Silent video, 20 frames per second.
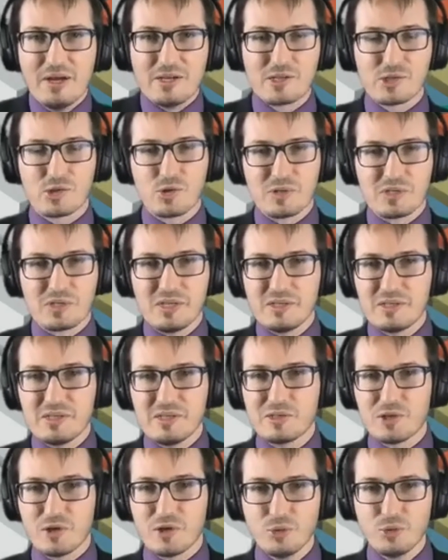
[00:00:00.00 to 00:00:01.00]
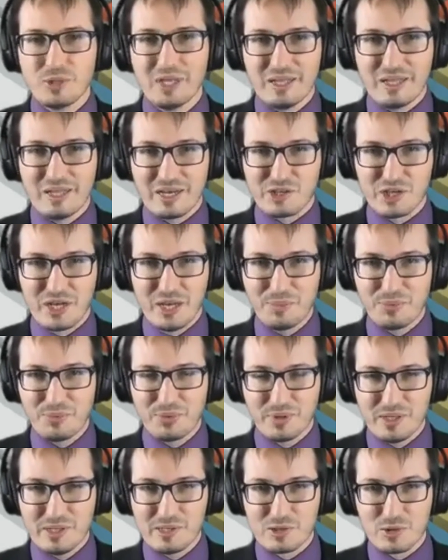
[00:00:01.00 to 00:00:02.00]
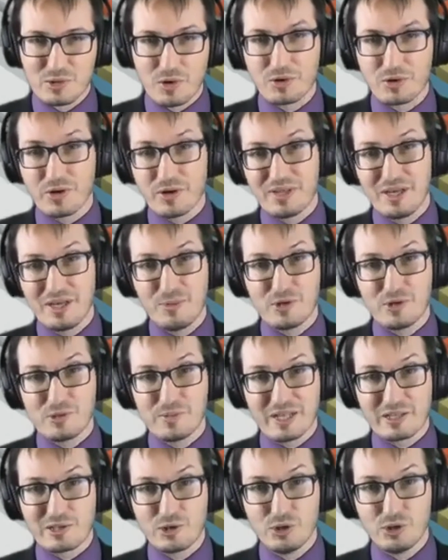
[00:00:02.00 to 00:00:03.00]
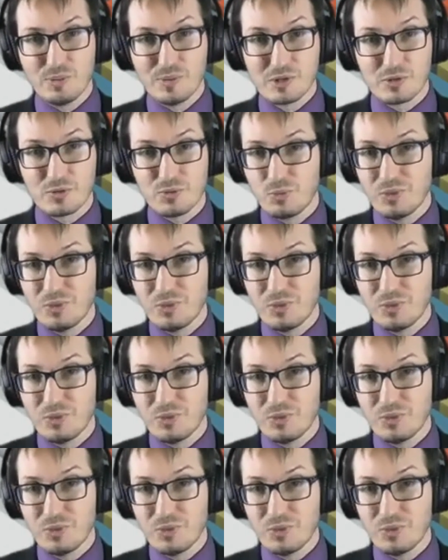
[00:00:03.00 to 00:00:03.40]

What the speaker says: So since it's a new data shape, it's no longer tables but cubes,